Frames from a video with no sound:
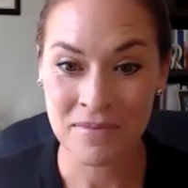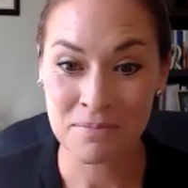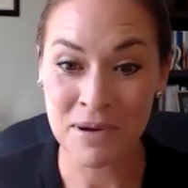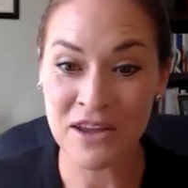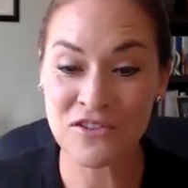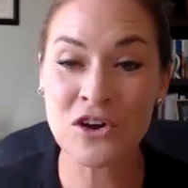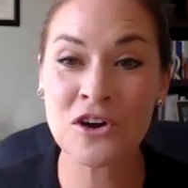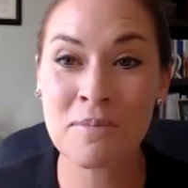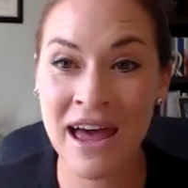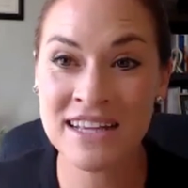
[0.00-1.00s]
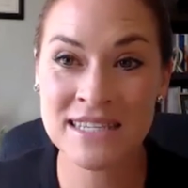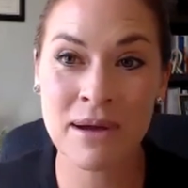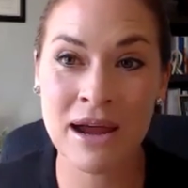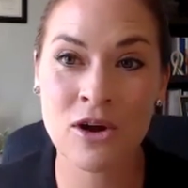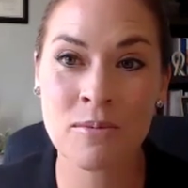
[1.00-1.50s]
But if your pet's
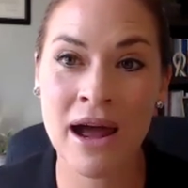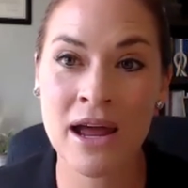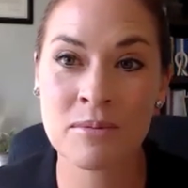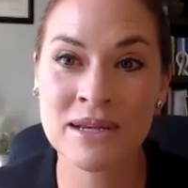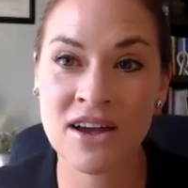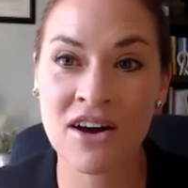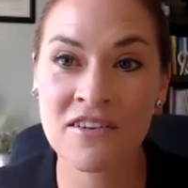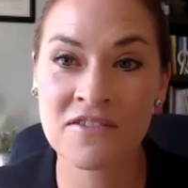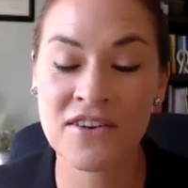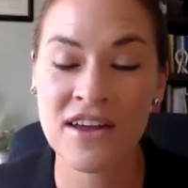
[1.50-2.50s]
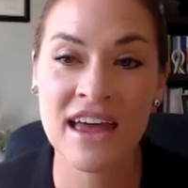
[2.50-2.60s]
microbiome is off